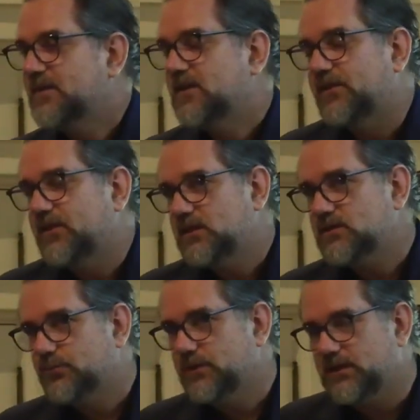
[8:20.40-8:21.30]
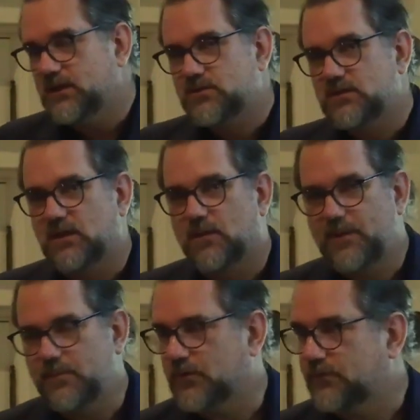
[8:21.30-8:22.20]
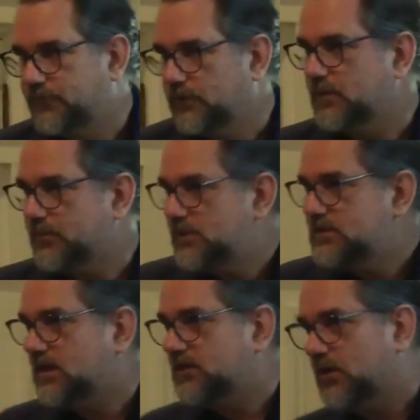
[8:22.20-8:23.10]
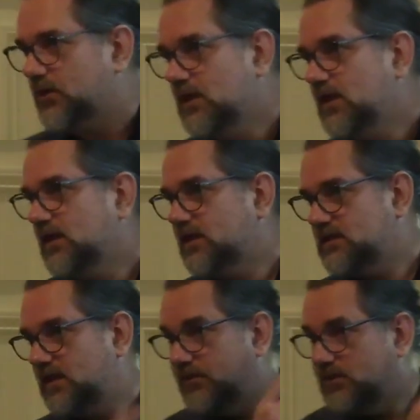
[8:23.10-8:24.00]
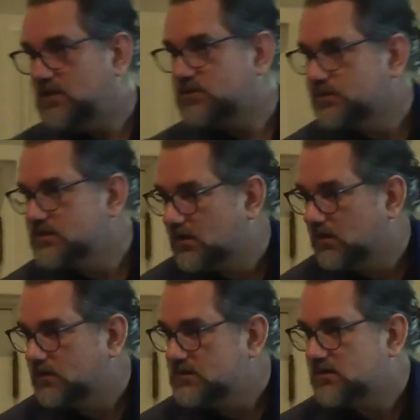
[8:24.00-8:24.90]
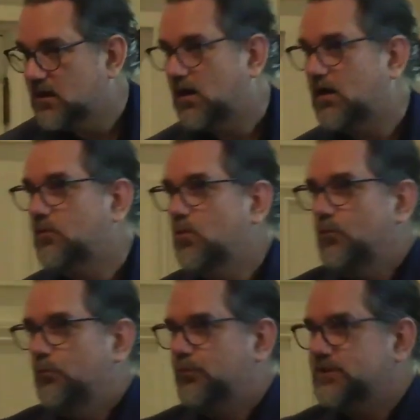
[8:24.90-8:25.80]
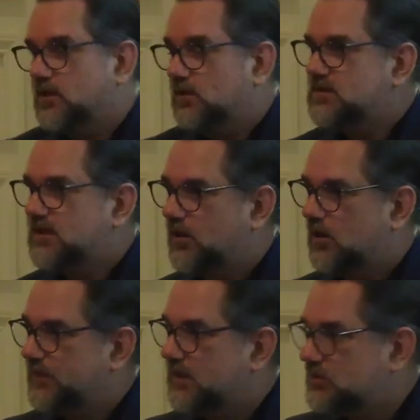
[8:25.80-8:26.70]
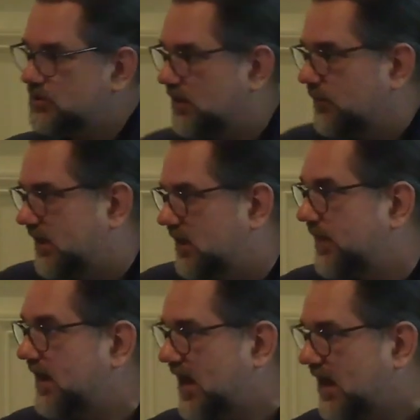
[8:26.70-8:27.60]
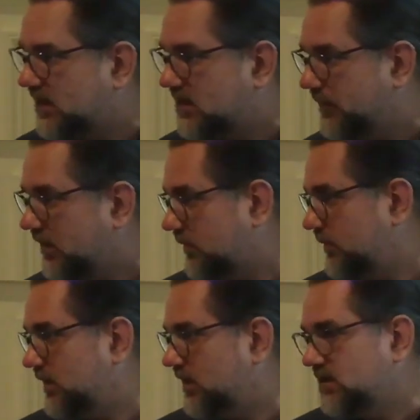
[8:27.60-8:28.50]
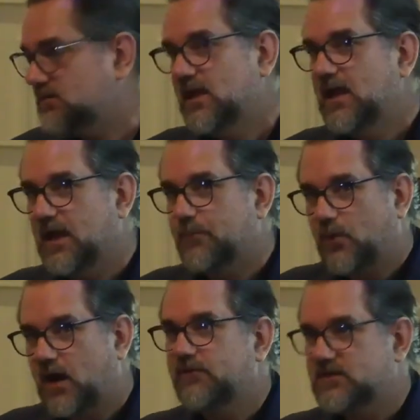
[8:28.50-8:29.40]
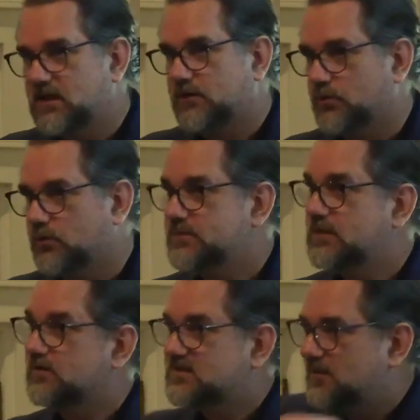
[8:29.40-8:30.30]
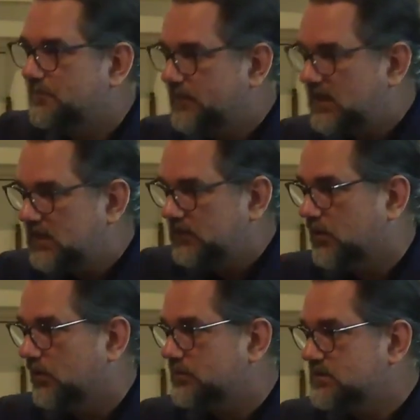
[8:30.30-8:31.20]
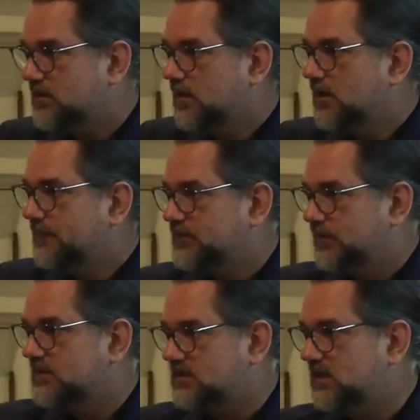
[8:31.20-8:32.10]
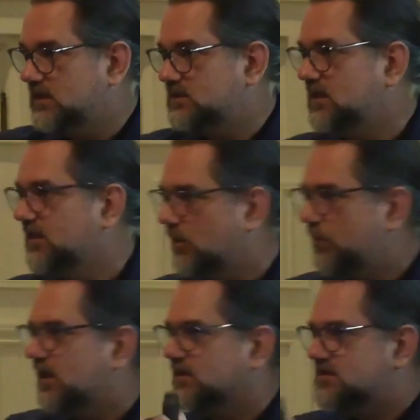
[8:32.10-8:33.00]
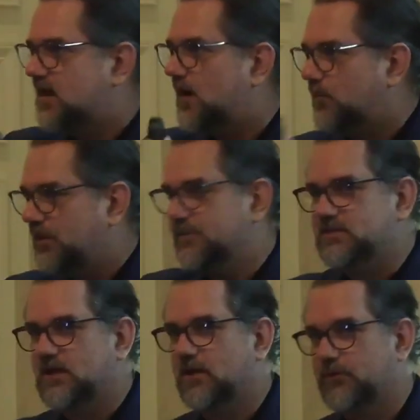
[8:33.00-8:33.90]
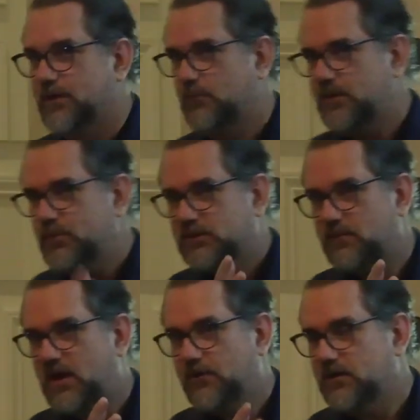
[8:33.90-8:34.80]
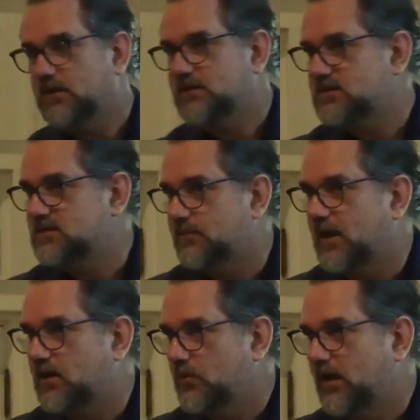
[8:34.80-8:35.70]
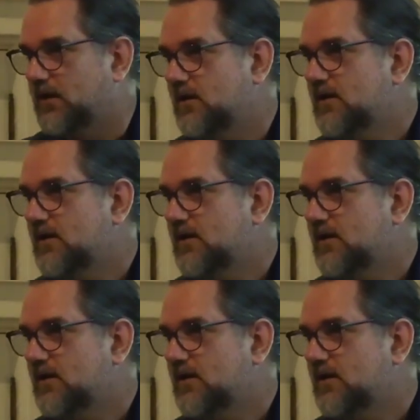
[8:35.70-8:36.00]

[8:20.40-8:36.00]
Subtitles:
The thing that's really interesting that people don't fully appreciate, though, is that these results are results that are being generated by academic communities and private sector groups that are submitting those to the CDC, and then we ensemble them together and then we put them out in a systematic way.